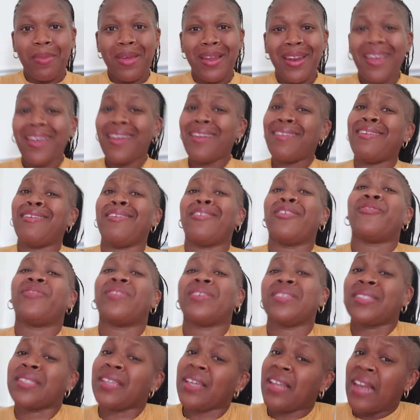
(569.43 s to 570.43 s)
And any of
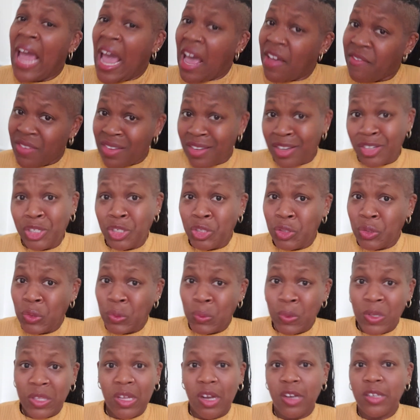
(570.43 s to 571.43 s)
us can have issues
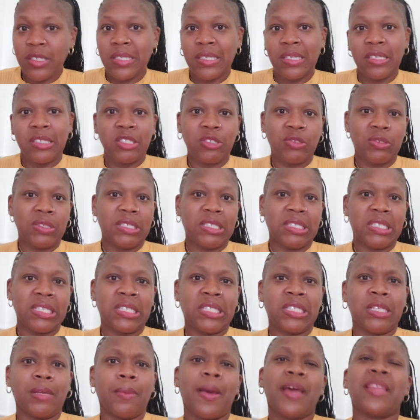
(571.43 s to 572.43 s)
with our sensory system.